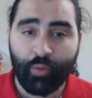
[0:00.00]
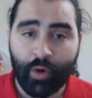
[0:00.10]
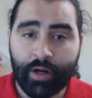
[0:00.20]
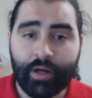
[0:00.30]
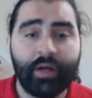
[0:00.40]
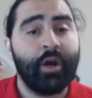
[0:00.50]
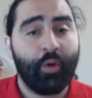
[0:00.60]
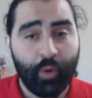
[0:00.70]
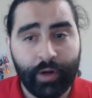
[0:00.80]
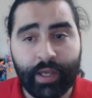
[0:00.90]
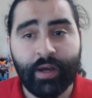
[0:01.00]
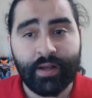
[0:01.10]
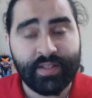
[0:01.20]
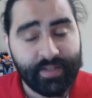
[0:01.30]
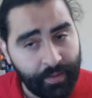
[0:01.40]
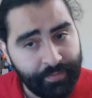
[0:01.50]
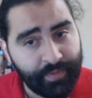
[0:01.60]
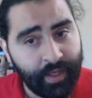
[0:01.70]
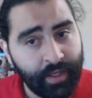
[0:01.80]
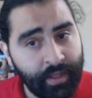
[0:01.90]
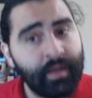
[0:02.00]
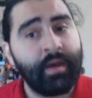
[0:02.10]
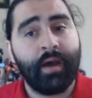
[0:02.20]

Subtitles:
at work, working on something